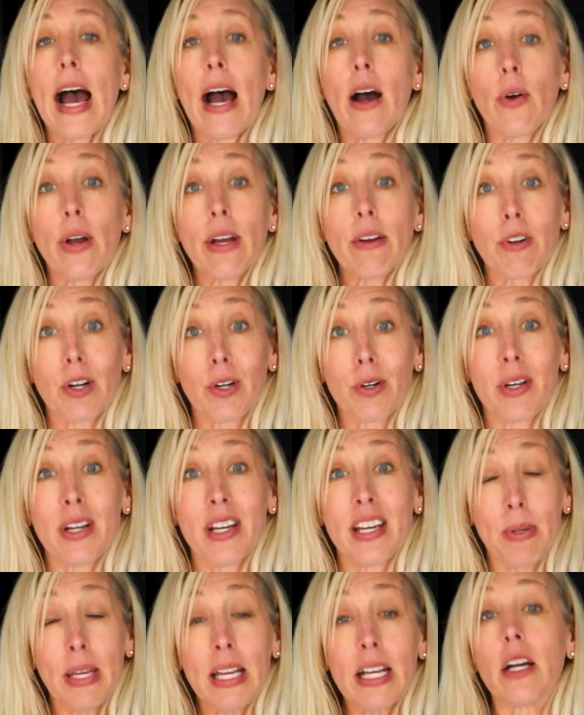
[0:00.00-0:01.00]

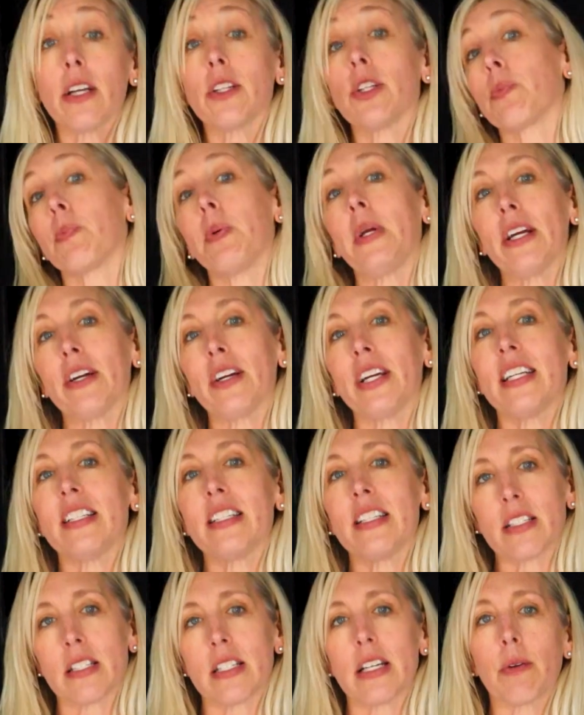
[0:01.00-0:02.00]
However, being on your period
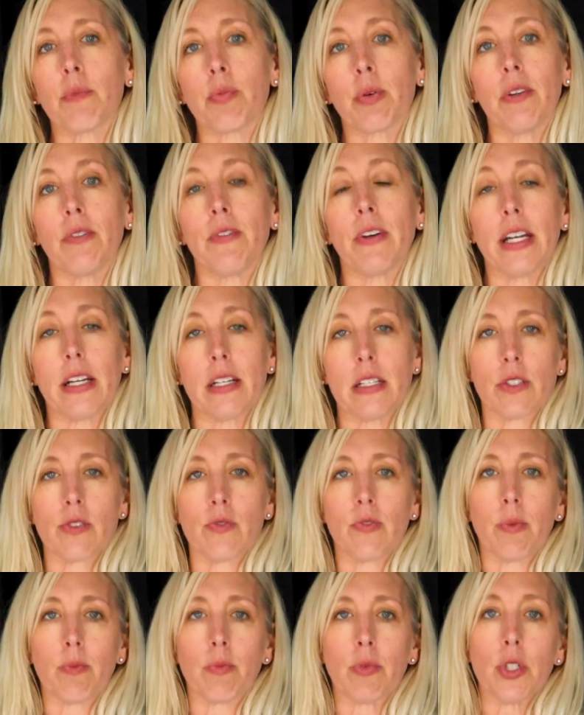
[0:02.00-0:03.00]
does not prevent us
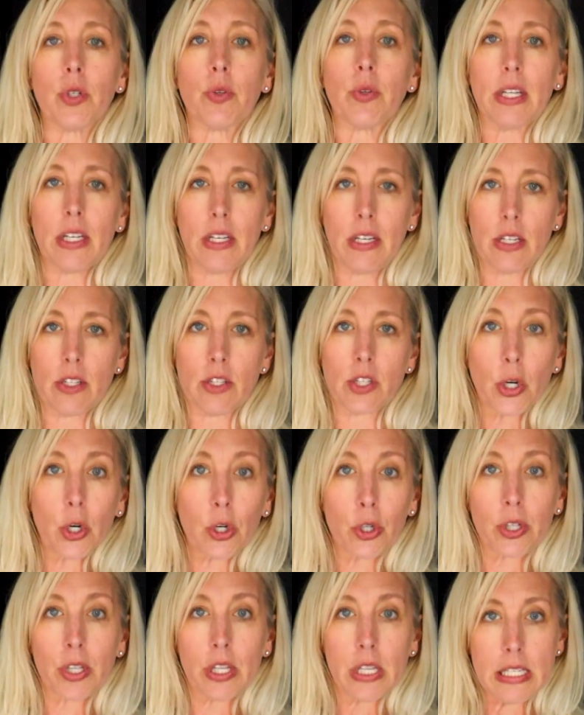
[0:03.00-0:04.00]
from doing an
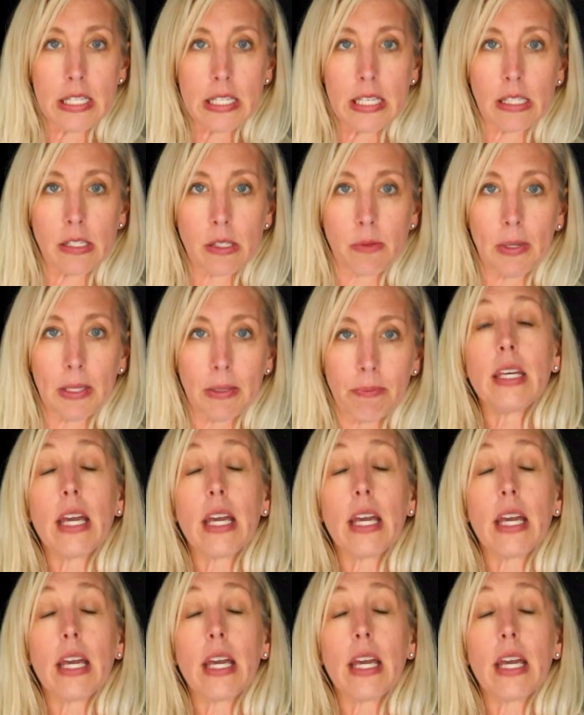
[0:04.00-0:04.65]
internal assessment.